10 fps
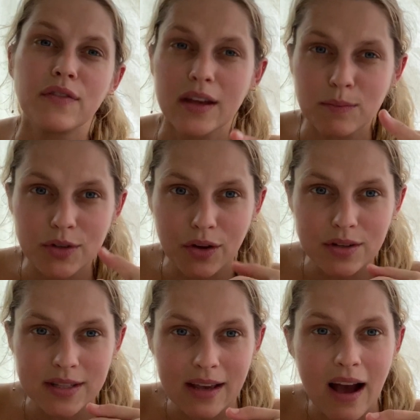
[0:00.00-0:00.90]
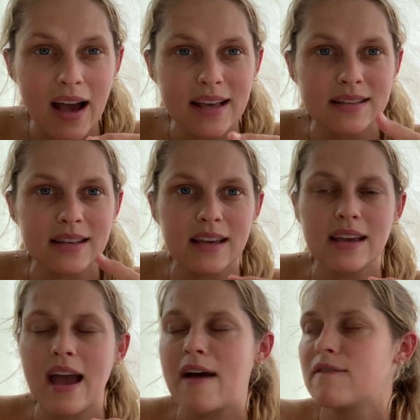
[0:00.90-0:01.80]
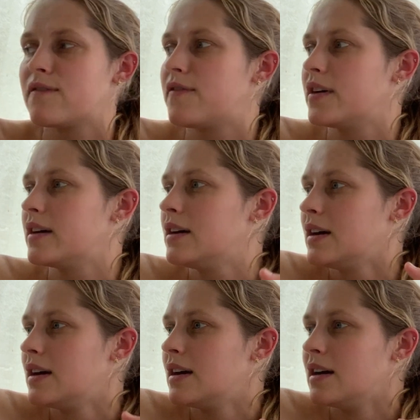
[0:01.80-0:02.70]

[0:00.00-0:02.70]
for him to go see Izzy, and for